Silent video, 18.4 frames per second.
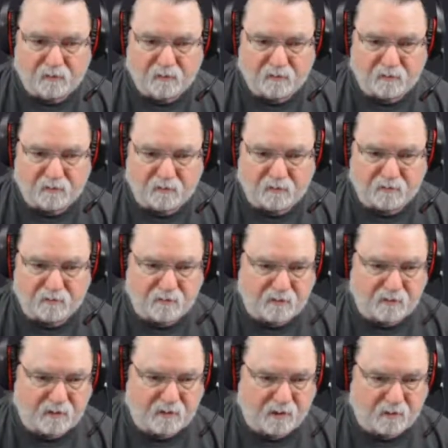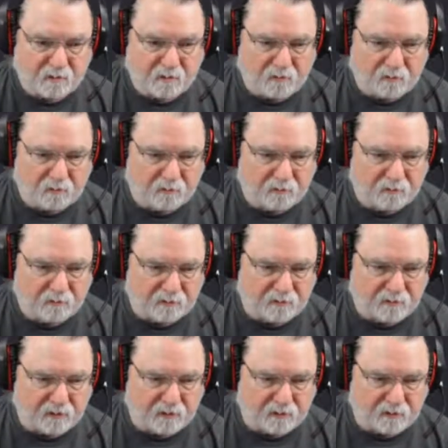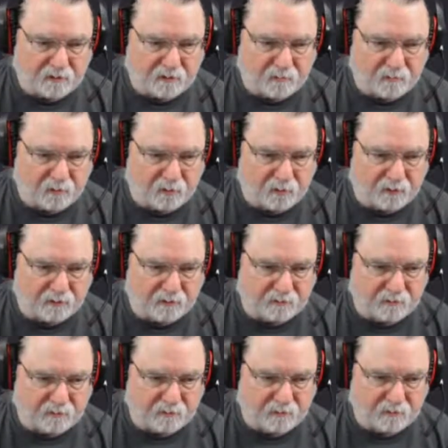This is how all this takes place.